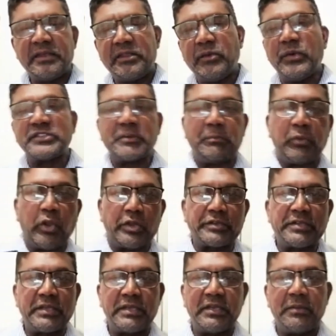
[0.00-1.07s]
There was a
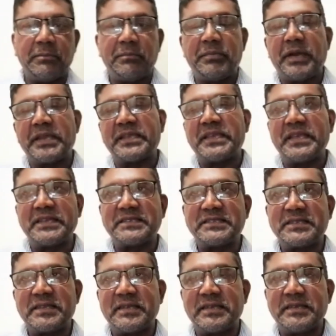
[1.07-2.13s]
plot by King
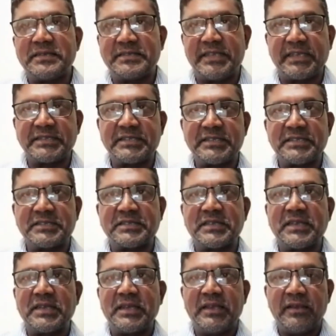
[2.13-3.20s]
Xerxes'
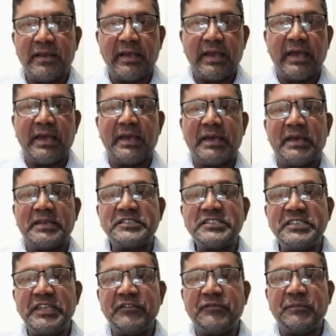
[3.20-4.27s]

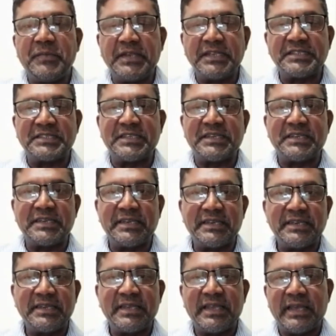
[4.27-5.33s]
chief minister,
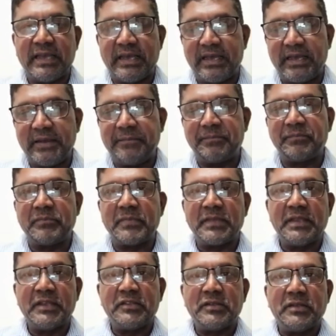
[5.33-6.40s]

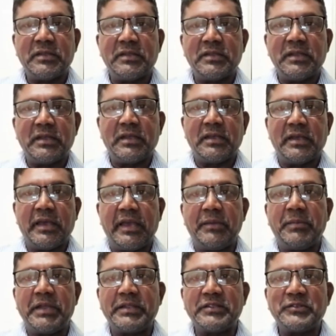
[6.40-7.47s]

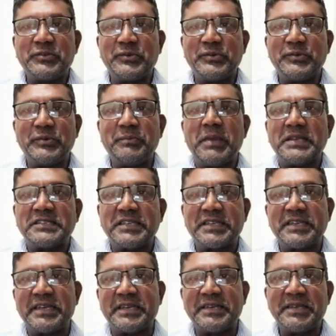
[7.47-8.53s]
Haman, to
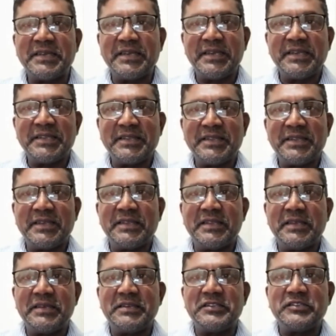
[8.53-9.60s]
massacre
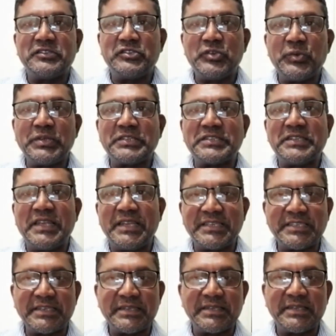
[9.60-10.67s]
the Jewish
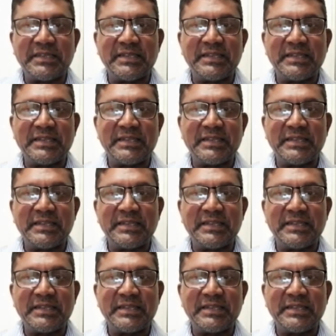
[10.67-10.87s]
nation.